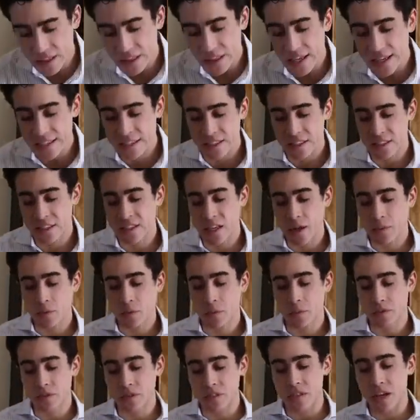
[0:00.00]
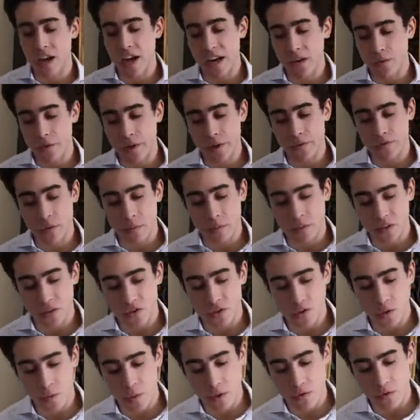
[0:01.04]
be less susceptible to diarrhea from
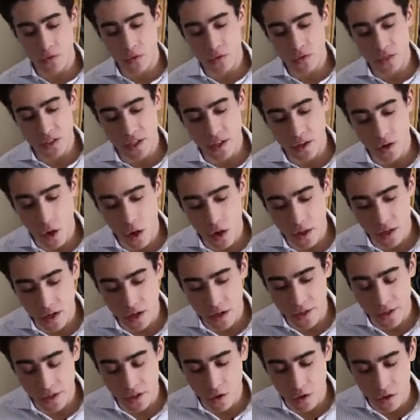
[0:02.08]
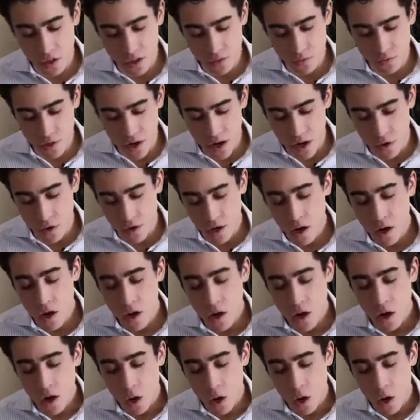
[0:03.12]
consuming foods like garlic, onion, cauliflower?